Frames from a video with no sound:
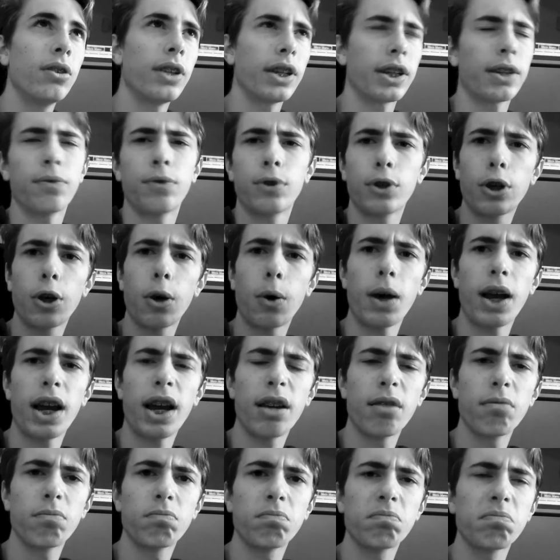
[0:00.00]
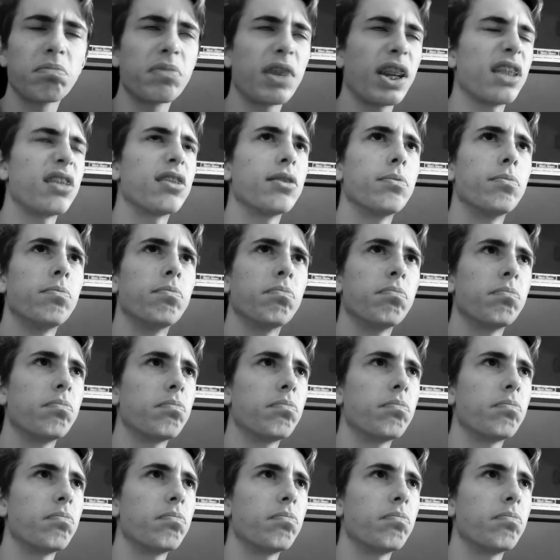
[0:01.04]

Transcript: Like if you go out, get some